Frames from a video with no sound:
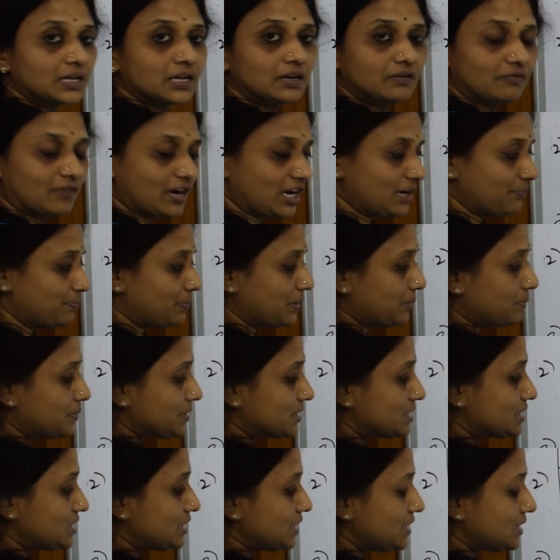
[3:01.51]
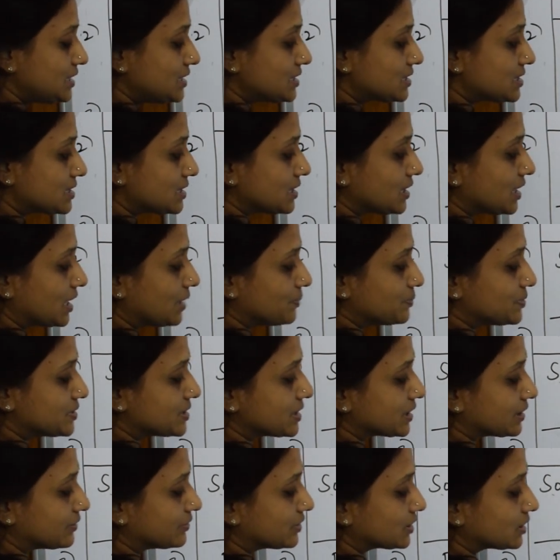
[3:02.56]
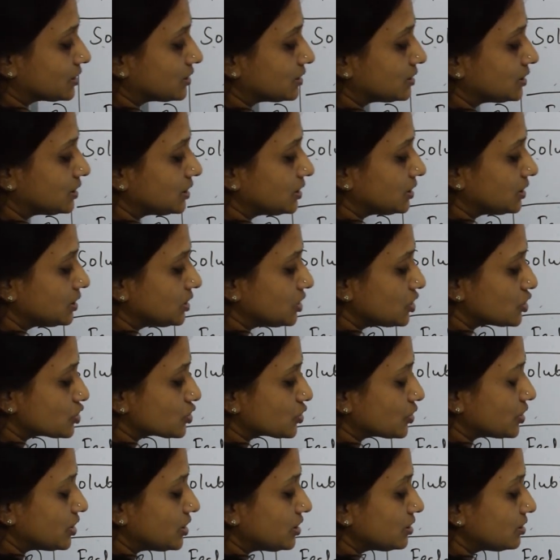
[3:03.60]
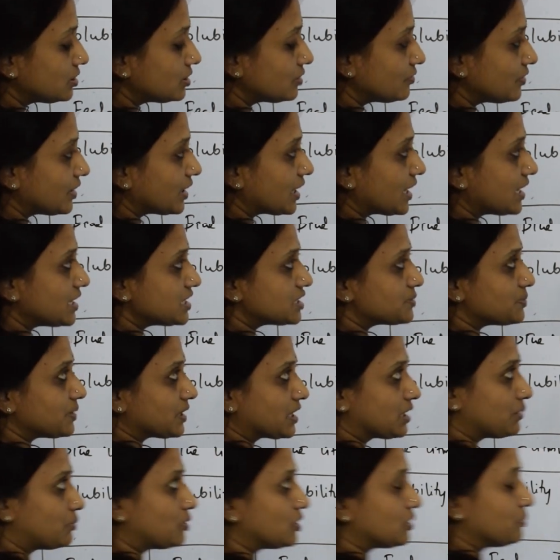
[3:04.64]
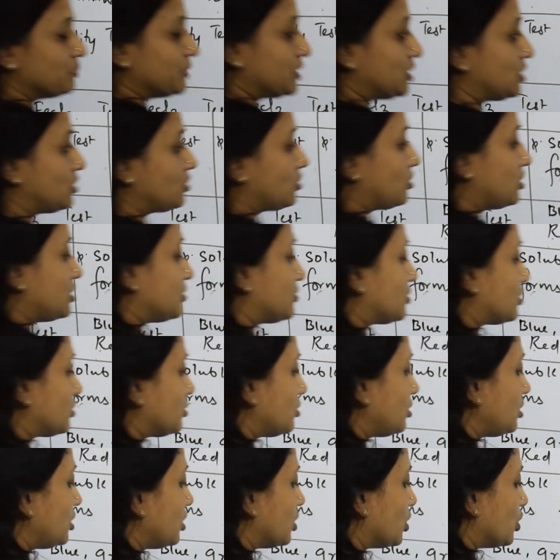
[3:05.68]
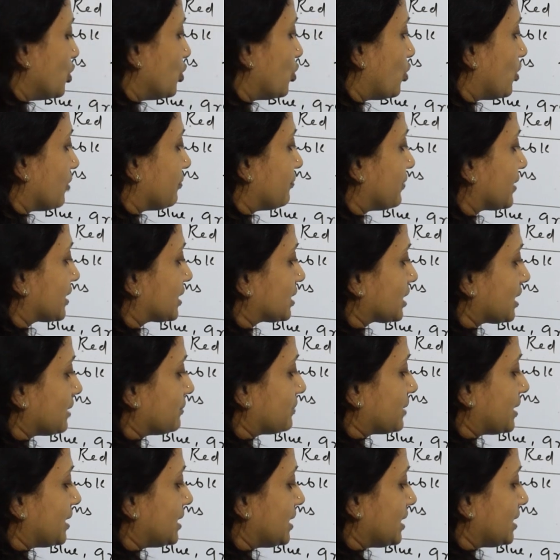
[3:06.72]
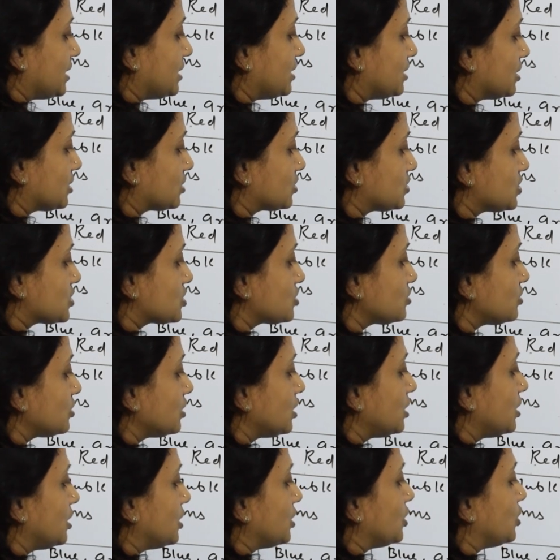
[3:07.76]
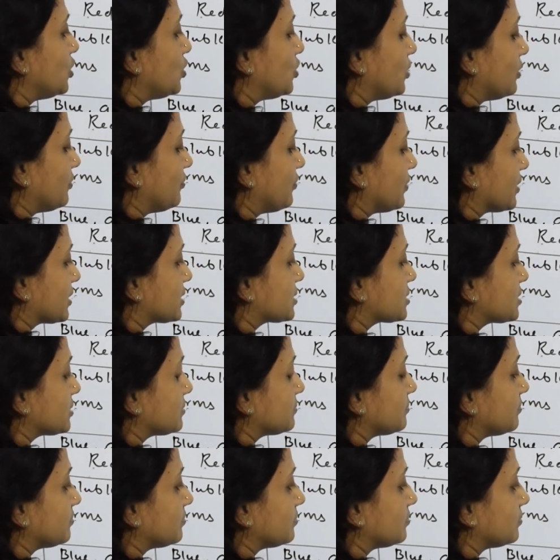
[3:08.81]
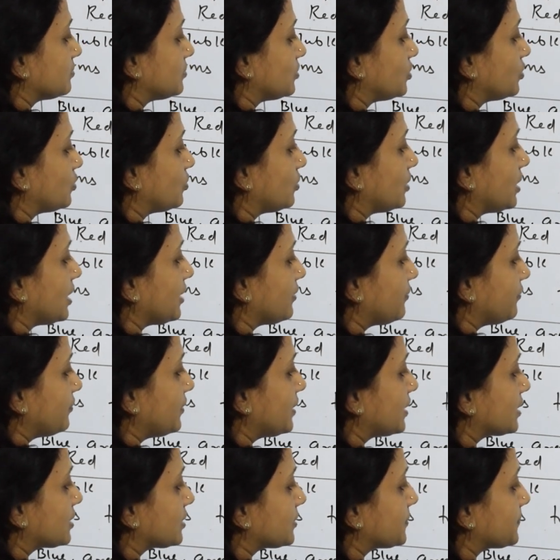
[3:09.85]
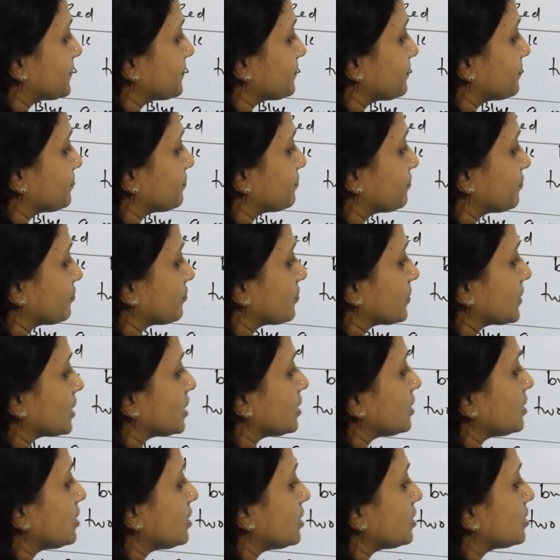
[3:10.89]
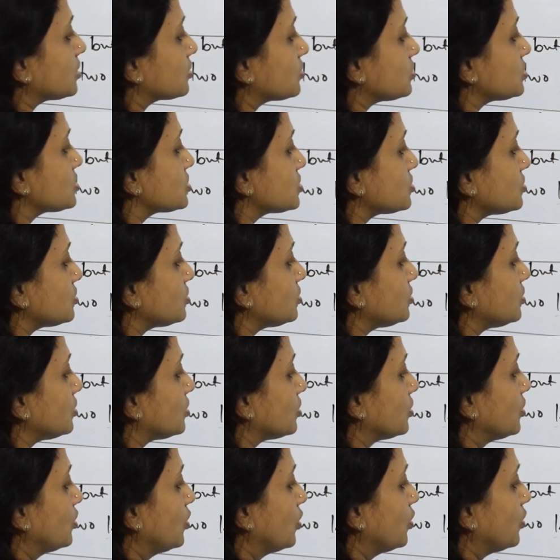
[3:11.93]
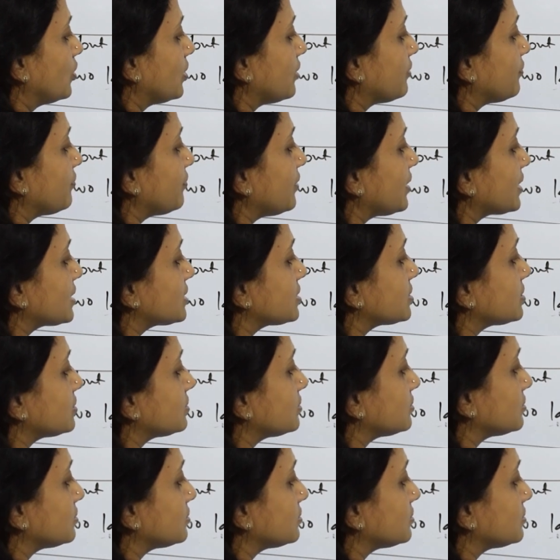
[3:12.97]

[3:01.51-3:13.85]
White PPT is observed. So here when I speak about methanol, ethanol, no effect. I am writing here also, no effect. No effect. Here also, no effect.